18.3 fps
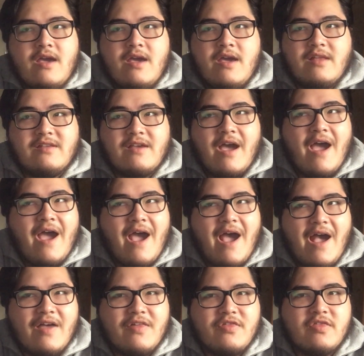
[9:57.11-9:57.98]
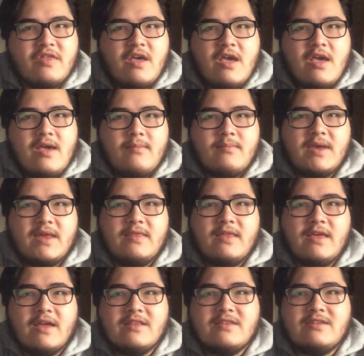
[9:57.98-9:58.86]
It hath been
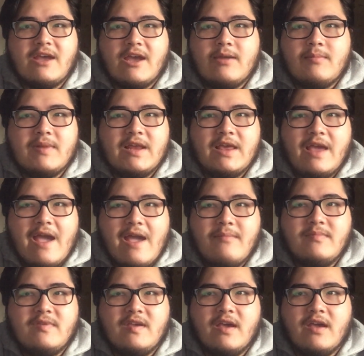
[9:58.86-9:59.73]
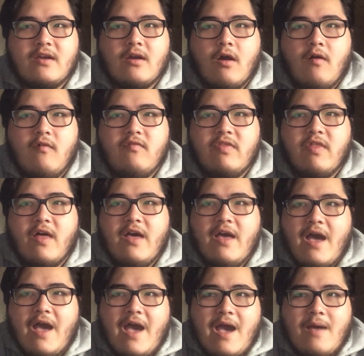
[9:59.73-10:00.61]
the untimely emptying of the
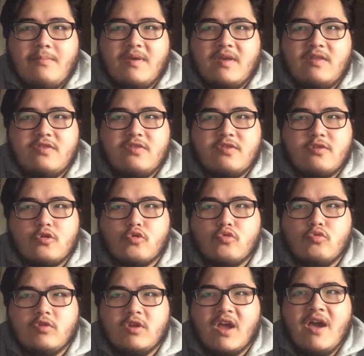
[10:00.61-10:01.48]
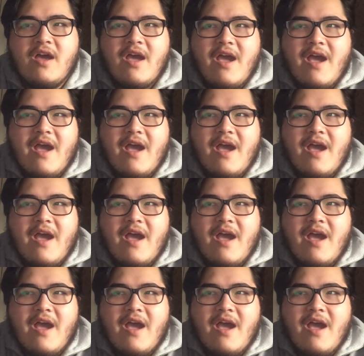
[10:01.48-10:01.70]
happy throne